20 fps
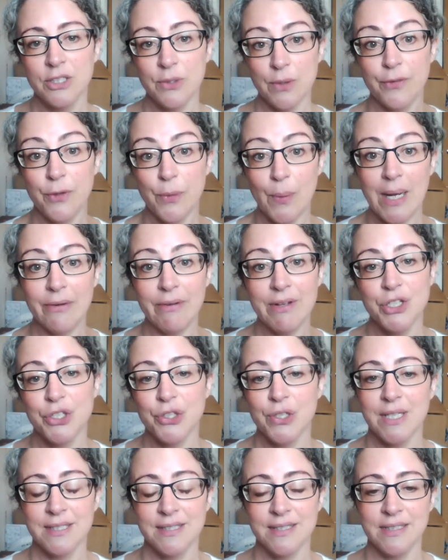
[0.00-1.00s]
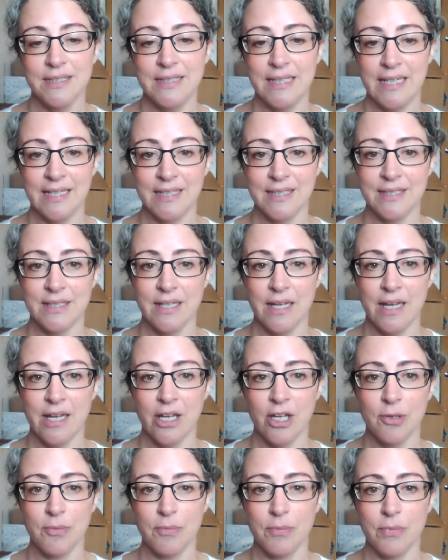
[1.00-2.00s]
So, if you are interested in
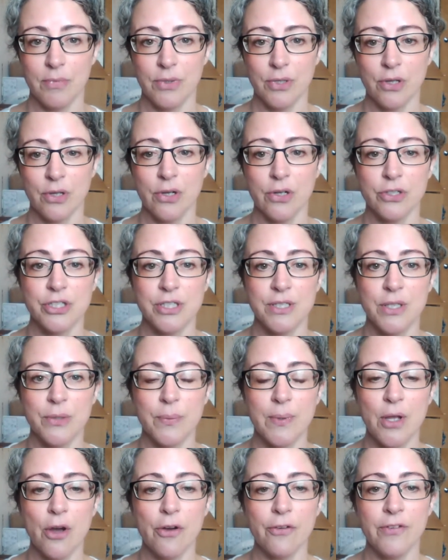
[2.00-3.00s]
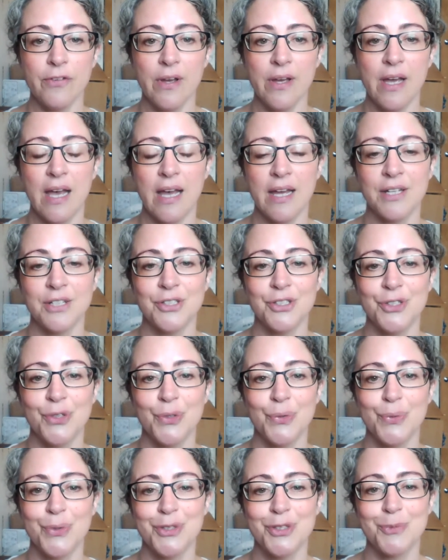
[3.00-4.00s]
um, the coaching that we offer and
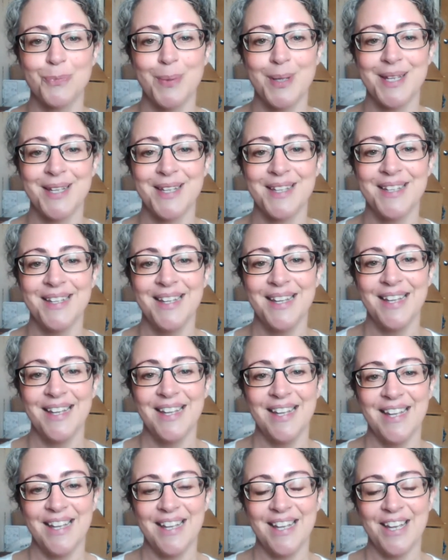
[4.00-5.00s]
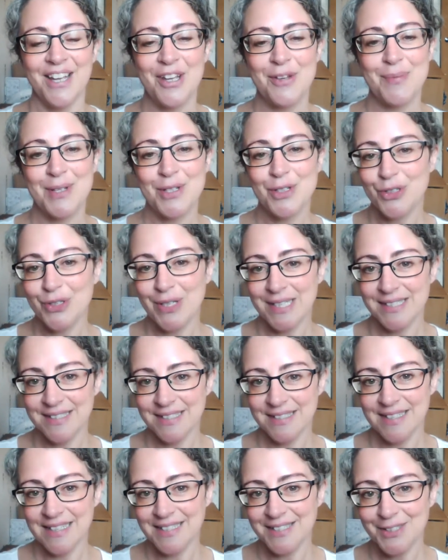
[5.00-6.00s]
you would be um,
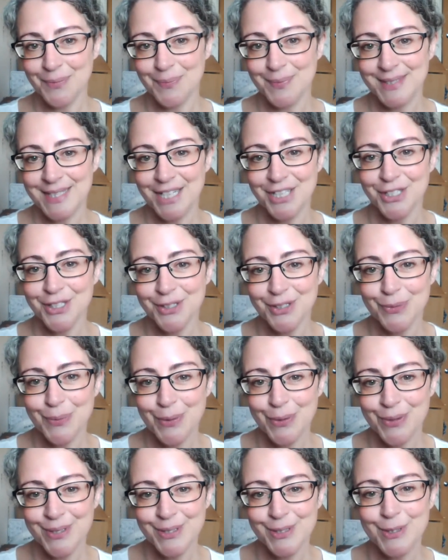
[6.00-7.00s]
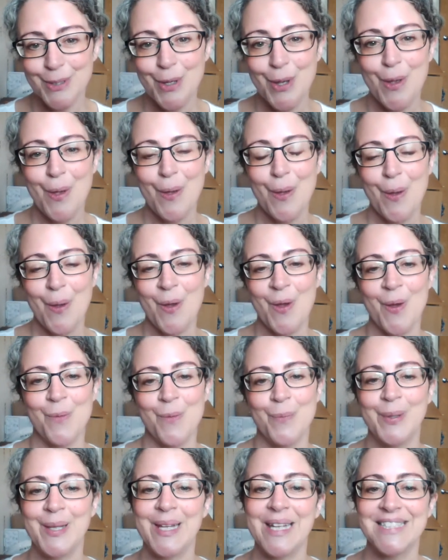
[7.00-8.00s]
interested in some sessions with us,
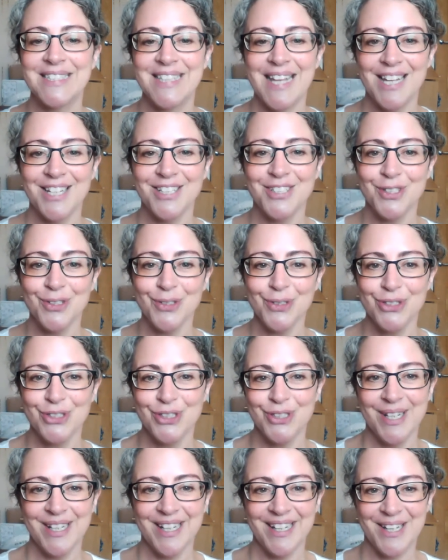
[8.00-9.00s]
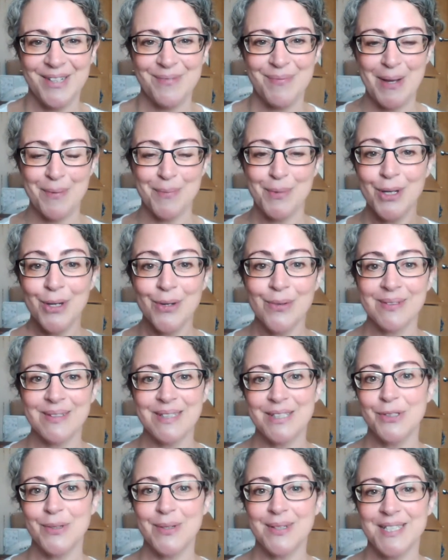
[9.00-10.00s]
please get in touch. Um, I'm
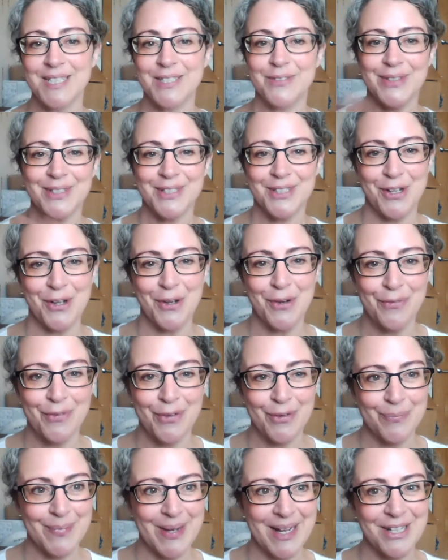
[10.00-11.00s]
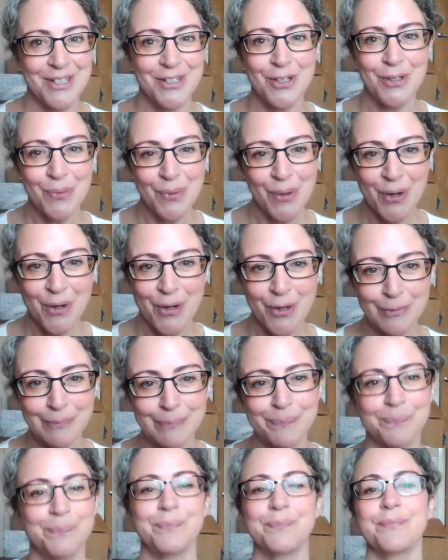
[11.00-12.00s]
currently doing this video from my new
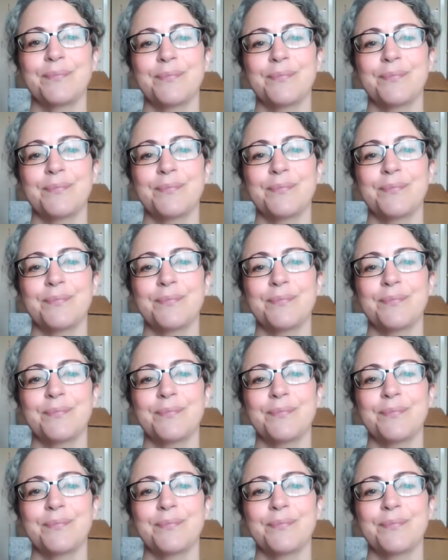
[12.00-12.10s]
home.